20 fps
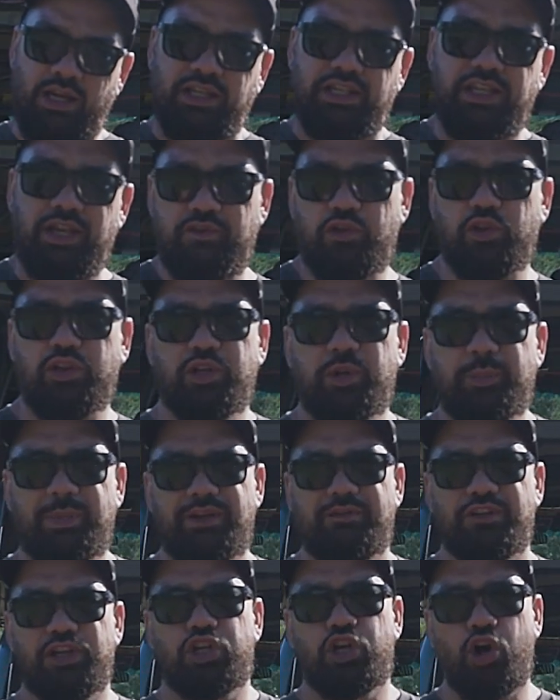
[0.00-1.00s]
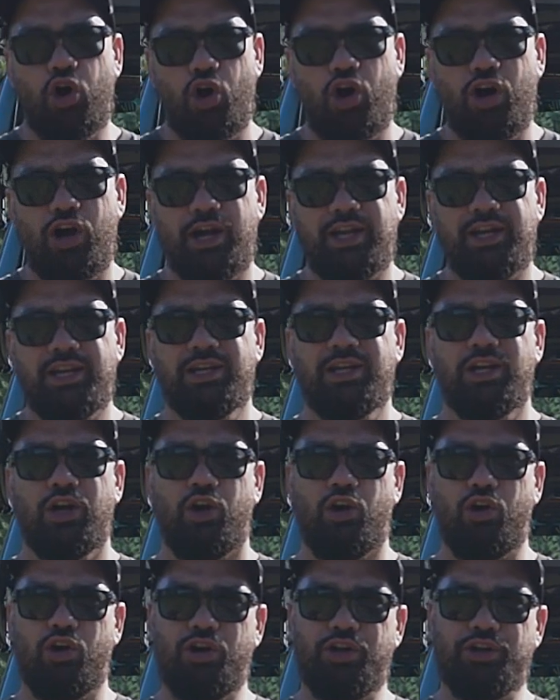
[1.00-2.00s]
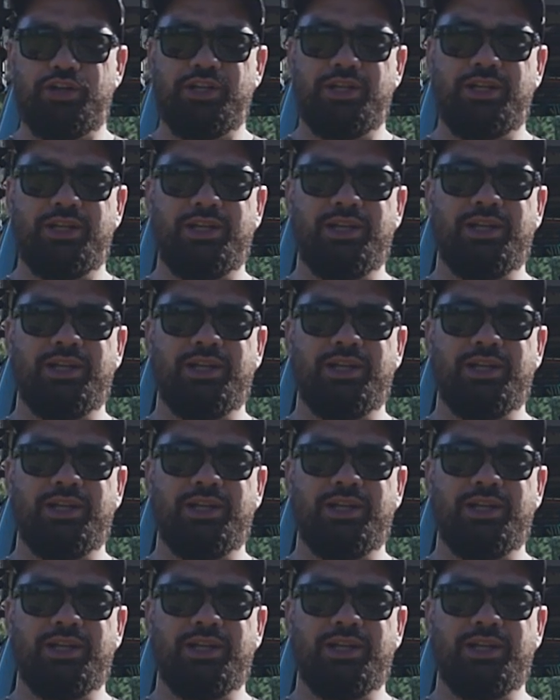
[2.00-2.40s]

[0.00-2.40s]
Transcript: give you a little bit of a guide on